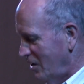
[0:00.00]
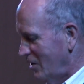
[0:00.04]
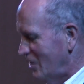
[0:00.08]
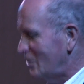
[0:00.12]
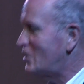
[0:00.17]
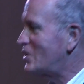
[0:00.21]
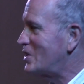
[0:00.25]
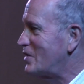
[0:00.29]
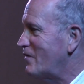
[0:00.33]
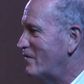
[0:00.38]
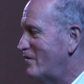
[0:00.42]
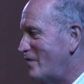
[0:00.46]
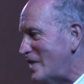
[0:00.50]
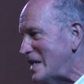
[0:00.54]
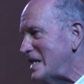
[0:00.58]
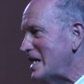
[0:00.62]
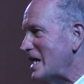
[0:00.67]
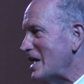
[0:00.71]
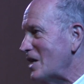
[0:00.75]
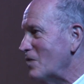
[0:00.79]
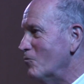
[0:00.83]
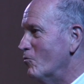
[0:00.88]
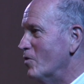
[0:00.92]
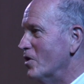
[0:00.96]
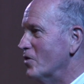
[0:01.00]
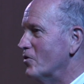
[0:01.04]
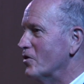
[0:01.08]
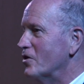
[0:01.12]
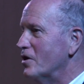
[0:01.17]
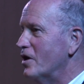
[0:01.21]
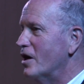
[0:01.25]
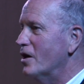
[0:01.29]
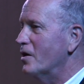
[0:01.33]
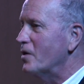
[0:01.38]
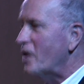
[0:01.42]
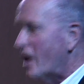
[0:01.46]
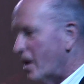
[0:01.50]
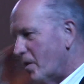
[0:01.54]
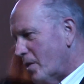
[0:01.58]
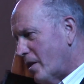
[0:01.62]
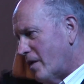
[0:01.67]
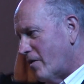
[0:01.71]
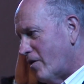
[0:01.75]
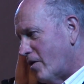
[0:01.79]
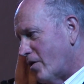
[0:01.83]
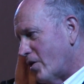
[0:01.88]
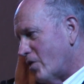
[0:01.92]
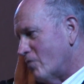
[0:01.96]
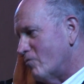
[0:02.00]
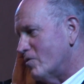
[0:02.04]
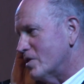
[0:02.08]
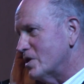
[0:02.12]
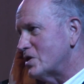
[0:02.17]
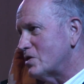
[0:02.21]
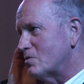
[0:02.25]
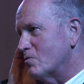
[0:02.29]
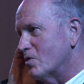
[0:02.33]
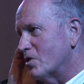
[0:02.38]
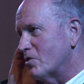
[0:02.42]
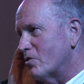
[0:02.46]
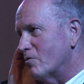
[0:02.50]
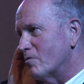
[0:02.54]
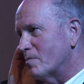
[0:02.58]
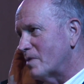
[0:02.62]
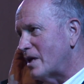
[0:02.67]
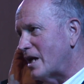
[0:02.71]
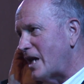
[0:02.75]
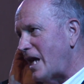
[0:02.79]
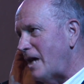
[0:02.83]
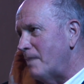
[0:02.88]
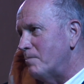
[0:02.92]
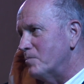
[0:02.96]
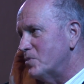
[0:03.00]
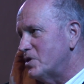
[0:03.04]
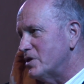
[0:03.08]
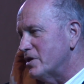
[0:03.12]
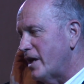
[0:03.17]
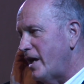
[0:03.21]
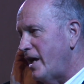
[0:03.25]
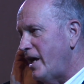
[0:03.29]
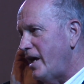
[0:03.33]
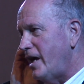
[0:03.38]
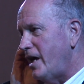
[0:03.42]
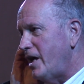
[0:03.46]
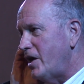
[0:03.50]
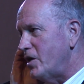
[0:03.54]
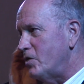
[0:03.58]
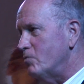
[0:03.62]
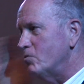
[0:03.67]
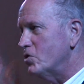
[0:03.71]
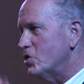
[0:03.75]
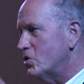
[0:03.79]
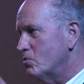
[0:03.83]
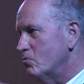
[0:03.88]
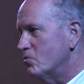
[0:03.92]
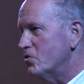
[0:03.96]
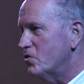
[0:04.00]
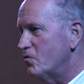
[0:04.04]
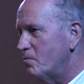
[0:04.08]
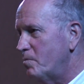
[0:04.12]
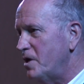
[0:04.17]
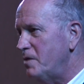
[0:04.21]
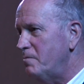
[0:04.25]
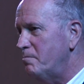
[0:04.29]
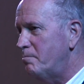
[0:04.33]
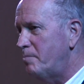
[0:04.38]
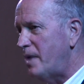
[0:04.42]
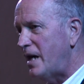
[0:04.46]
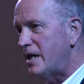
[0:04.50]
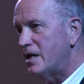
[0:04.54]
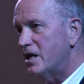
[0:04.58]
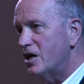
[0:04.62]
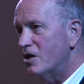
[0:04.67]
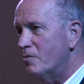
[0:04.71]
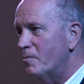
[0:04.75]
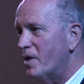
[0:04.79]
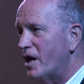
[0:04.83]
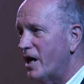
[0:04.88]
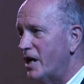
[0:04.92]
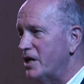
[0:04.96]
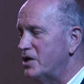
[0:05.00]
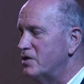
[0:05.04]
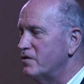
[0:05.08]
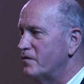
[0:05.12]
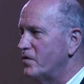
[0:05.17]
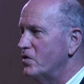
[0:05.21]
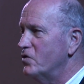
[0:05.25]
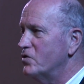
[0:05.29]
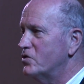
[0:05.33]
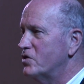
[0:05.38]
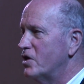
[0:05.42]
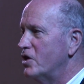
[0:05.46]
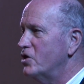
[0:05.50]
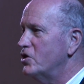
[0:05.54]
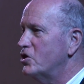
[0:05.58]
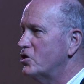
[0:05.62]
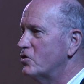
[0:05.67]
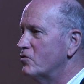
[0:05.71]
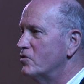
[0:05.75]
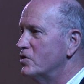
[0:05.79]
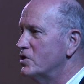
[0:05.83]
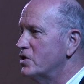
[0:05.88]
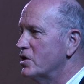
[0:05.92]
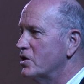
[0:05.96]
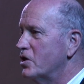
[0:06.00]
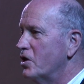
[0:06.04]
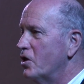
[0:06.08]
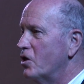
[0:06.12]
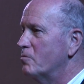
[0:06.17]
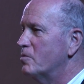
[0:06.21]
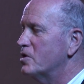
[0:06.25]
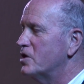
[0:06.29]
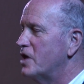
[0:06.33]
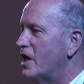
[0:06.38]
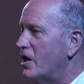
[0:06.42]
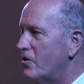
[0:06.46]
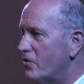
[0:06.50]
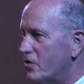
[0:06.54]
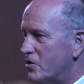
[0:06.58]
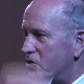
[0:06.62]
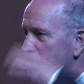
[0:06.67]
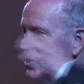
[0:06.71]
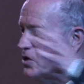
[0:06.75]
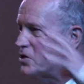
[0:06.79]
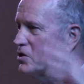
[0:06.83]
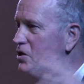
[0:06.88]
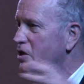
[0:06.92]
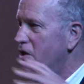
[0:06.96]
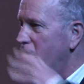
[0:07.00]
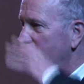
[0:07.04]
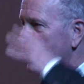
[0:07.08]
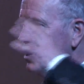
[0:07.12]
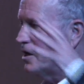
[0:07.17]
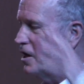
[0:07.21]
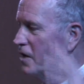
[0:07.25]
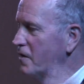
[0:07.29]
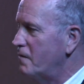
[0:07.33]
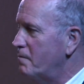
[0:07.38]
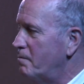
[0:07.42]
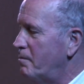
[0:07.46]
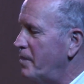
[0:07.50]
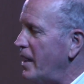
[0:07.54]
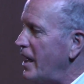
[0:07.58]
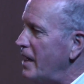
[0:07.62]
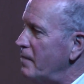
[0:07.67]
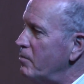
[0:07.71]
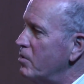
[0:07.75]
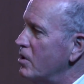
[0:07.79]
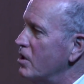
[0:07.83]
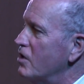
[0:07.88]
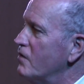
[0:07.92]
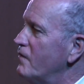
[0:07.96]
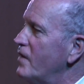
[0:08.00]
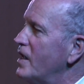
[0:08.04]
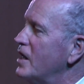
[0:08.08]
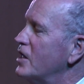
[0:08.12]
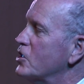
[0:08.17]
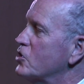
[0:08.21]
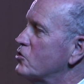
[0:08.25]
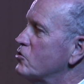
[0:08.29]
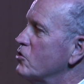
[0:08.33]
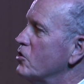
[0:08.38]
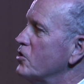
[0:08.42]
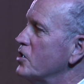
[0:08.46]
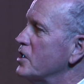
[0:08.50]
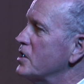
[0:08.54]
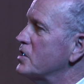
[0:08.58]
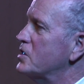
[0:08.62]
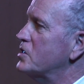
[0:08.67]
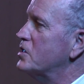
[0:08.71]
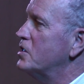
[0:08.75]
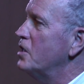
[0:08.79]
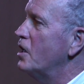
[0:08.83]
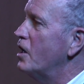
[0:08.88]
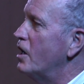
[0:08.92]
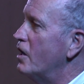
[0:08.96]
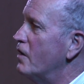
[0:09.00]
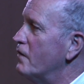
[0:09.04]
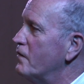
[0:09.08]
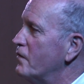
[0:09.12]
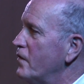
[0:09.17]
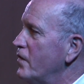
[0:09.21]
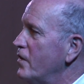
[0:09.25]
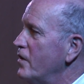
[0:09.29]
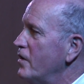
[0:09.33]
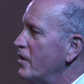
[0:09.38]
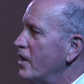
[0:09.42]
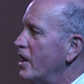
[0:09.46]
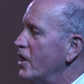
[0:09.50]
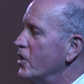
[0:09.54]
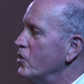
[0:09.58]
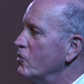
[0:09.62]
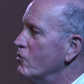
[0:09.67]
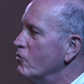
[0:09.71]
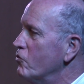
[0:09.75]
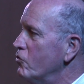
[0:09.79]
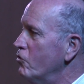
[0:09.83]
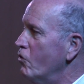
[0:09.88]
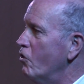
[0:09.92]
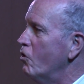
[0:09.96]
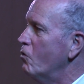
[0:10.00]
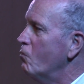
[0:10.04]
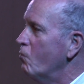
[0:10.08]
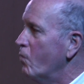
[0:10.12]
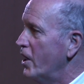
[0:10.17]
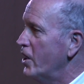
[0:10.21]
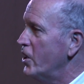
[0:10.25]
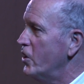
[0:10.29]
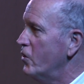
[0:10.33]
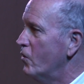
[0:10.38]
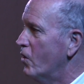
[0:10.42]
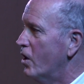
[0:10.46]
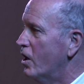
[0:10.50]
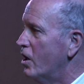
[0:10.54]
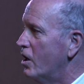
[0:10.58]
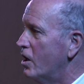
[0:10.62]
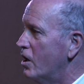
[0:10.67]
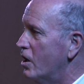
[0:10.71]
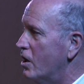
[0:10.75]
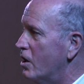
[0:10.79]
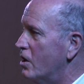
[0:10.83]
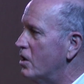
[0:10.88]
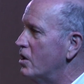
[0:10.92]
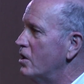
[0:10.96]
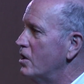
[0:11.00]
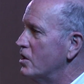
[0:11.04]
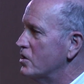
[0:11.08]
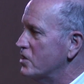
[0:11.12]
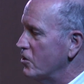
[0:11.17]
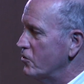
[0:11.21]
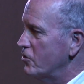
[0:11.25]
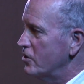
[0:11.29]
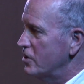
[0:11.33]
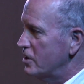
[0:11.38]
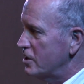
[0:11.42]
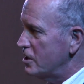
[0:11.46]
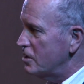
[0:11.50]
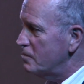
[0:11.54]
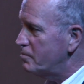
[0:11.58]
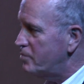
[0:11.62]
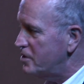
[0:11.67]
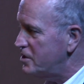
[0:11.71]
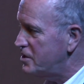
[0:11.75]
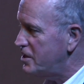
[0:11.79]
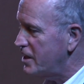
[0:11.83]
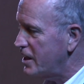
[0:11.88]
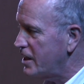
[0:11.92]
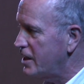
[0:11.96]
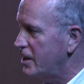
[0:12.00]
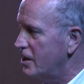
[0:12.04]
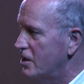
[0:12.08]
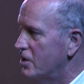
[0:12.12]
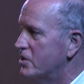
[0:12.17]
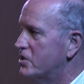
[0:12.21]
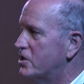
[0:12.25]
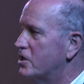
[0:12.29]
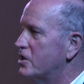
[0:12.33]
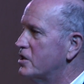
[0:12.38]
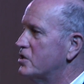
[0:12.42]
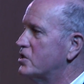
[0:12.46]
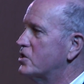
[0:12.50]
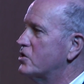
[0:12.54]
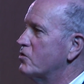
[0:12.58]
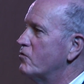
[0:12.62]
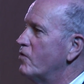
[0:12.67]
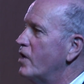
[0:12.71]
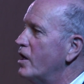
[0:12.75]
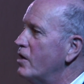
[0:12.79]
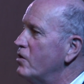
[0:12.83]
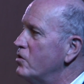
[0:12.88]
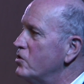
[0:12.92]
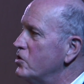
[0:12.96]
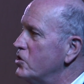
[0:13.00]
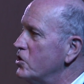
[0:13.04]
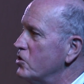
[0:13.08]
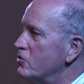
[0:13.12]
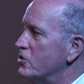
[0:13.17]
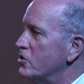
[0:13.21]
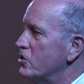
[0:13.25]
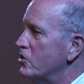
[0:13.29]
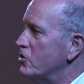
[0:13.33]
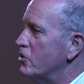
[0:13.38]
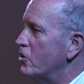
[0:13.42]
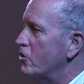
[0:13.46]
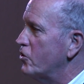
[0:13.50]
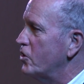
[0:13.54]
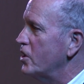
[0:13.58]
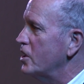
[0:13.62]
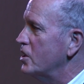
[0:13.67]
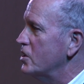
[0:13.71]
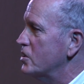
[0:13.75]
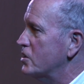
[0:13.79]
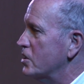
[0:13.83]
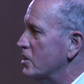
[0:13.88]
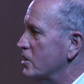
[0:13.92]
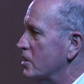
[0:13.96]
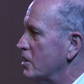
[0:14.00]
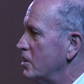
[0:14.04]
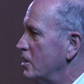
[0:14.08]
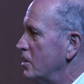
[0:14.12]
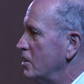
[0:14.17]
fiddling with. And there are other ones clamped to the head, which would have been bedlamite a few centuries ago. But now there's this kind of babble of electronic stuff, and you're not where you are. So the little particulars that surround you, that are the things that